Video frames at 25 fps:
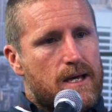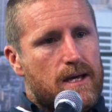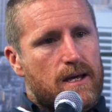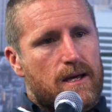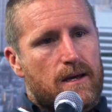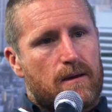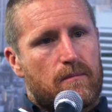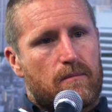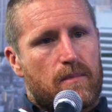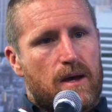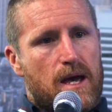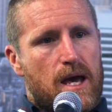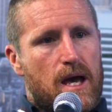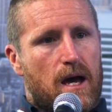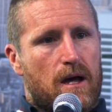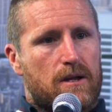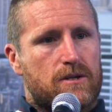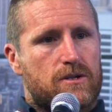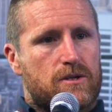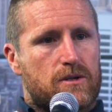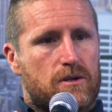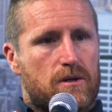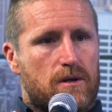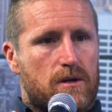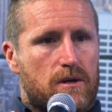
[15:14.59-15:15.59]
how
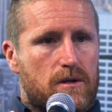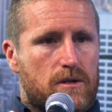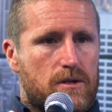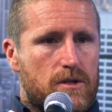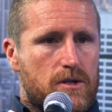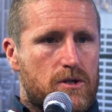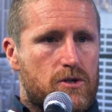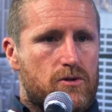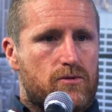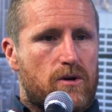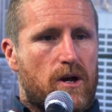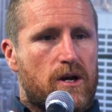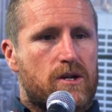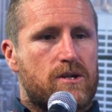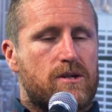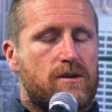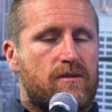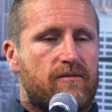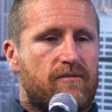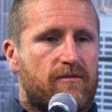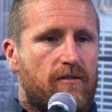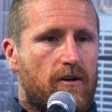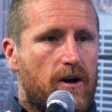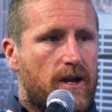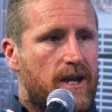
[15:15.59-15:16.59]
to structure
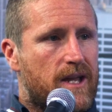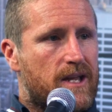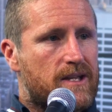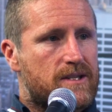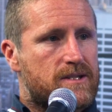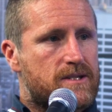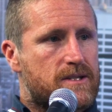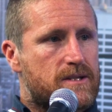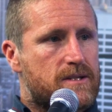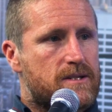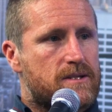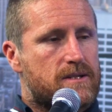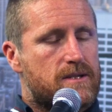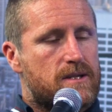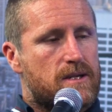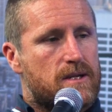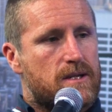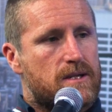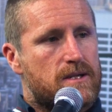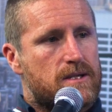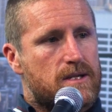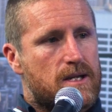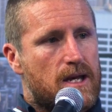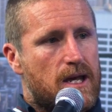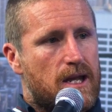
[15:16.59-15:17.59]
your finances
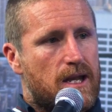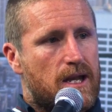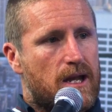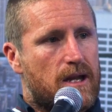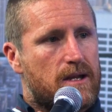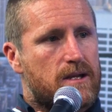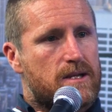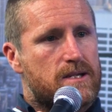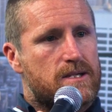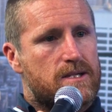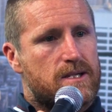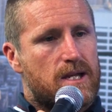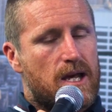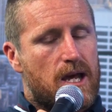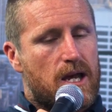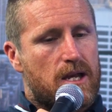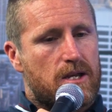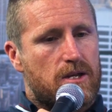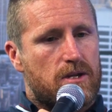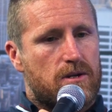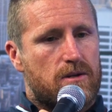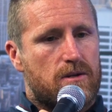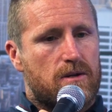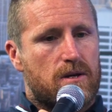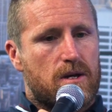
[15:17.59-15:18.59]
and
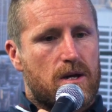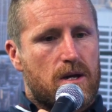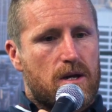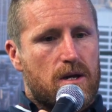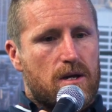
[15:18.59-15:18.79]
understand your